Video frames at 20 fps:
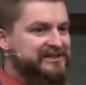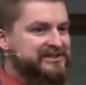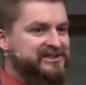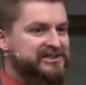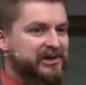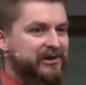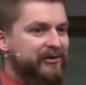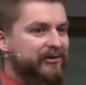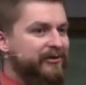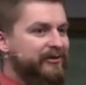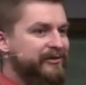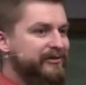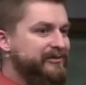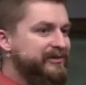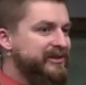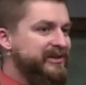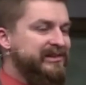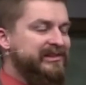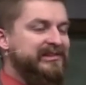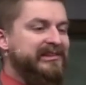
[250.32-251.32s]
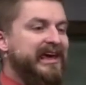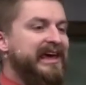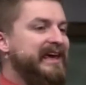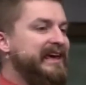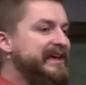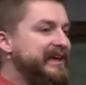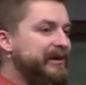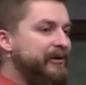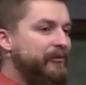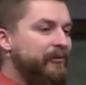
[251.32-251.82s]
till the
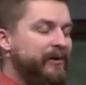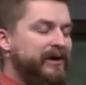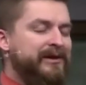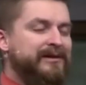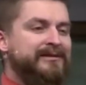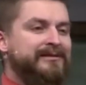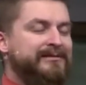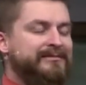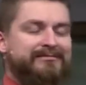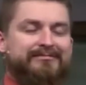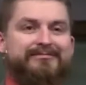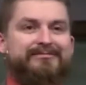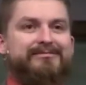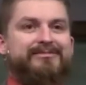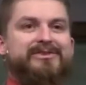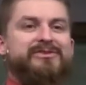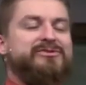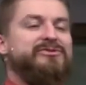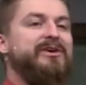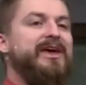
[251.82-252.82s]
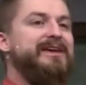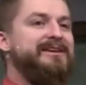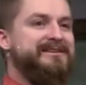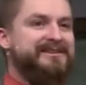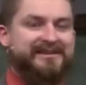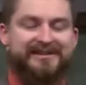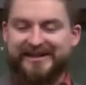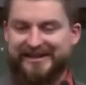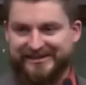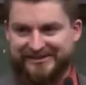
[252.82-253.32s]
day when
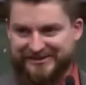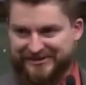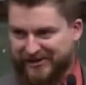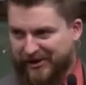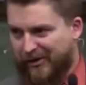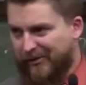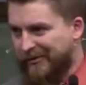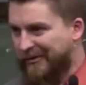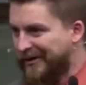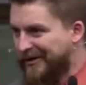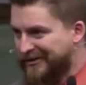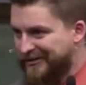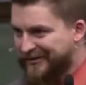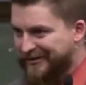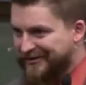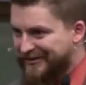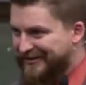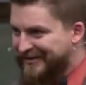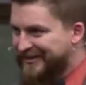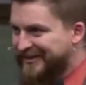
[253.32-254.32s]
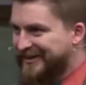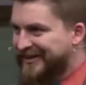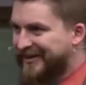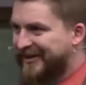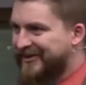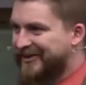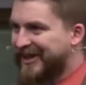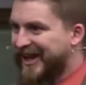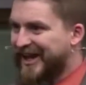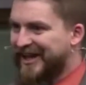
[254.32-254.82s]
Satan is dealt with.
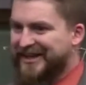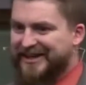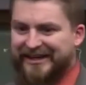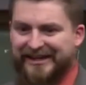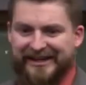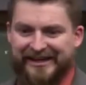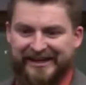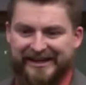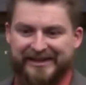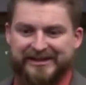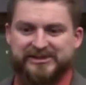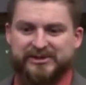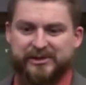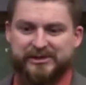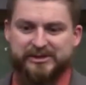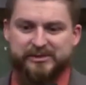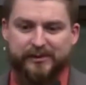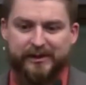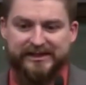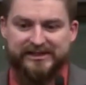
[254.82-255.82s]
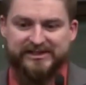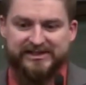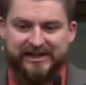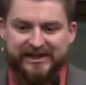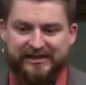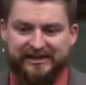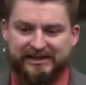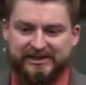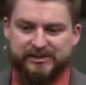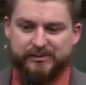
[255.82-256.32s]
Okay? So as we
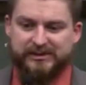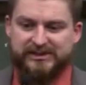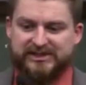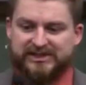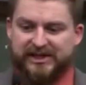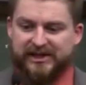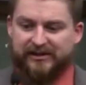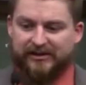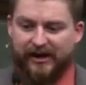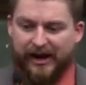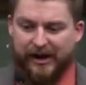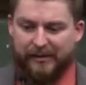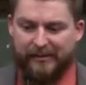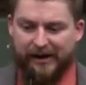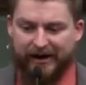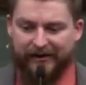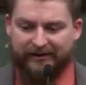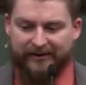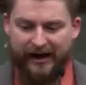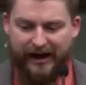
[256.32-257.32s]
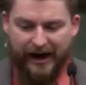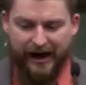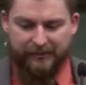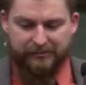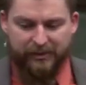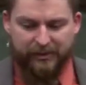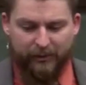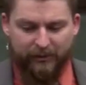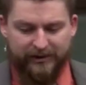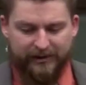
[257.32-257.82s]
see this, we see a lot about
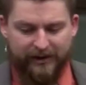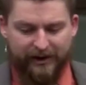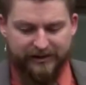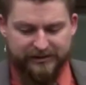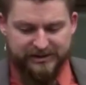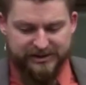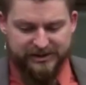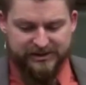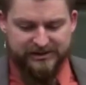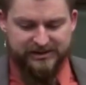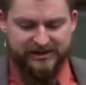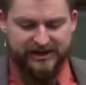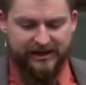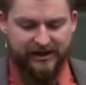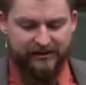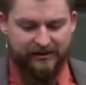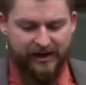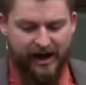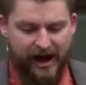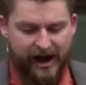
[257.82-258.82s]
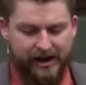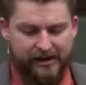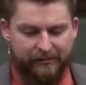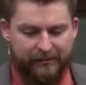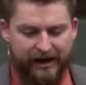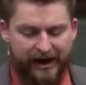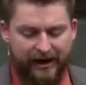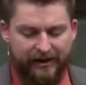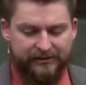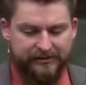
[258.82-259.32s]
God, but we also see a lot
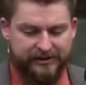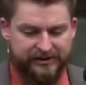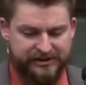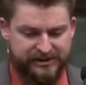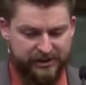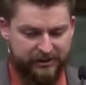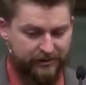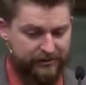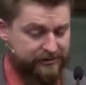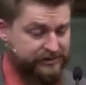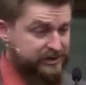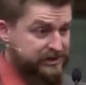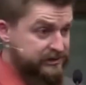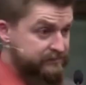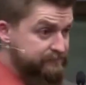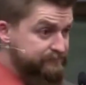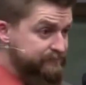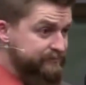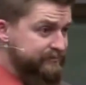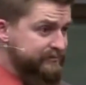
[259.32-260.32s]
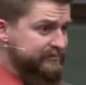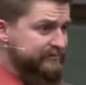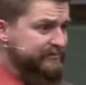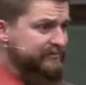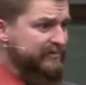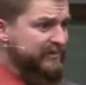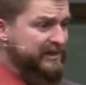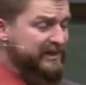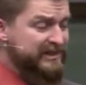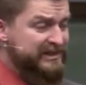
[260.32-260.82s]
about the church
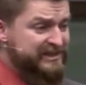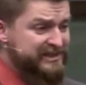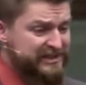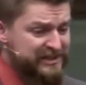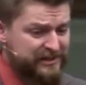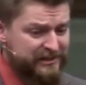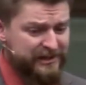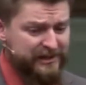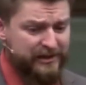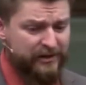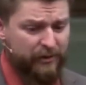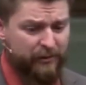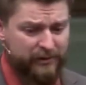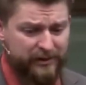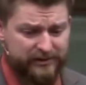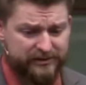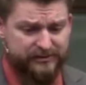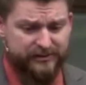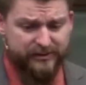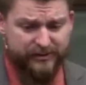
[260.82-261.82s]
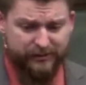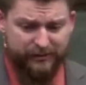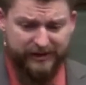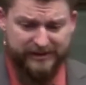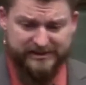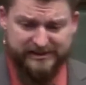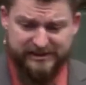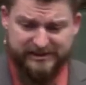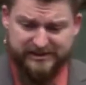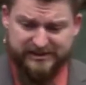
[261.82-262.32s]
in dealing with
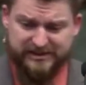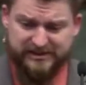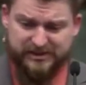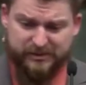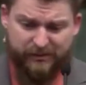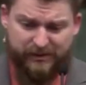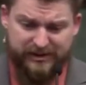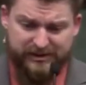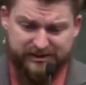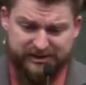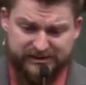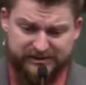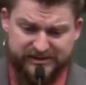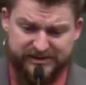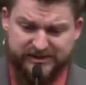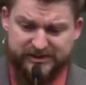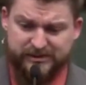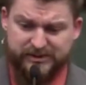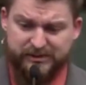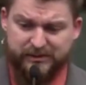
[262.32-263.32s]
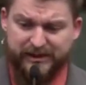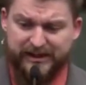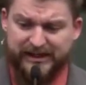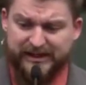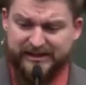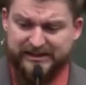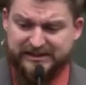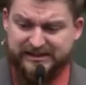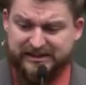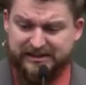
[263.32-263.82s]
crazy situations. So as we
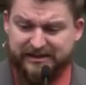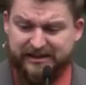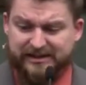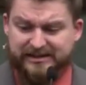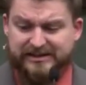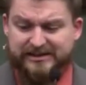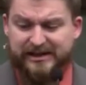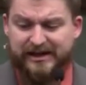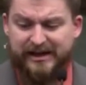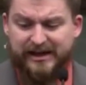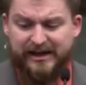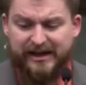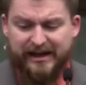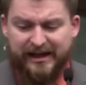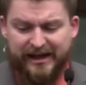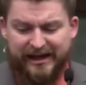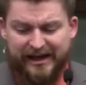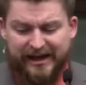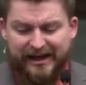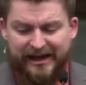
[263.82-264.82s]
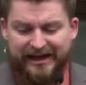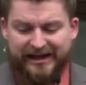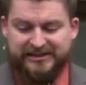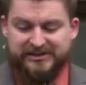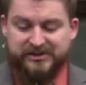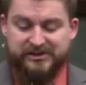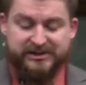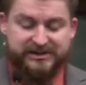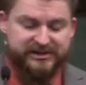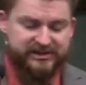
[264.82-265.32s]
get into
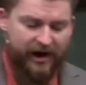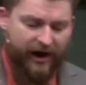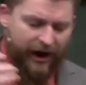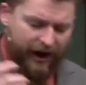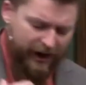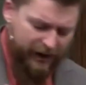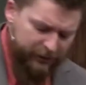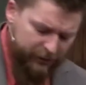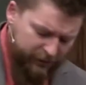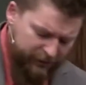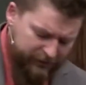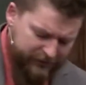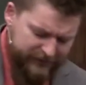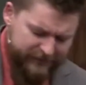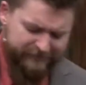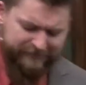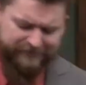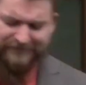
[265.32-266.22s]
this awkward